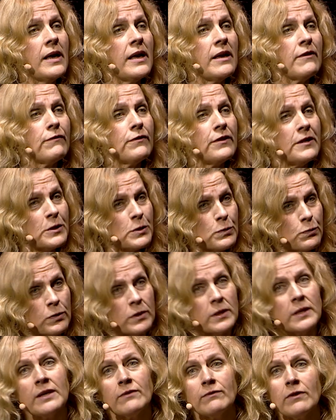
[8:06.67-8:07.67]
if these
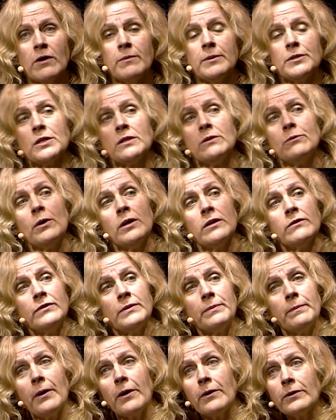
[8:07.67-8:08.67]
really environmentally
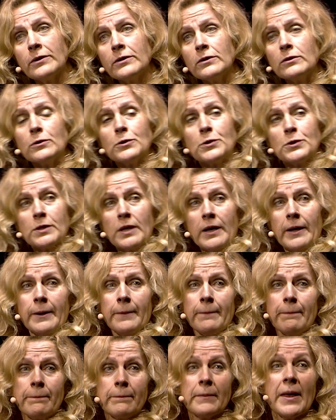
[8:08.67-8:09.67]
relevant particles
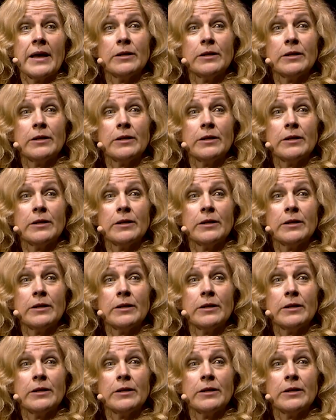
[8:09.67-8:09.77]
um,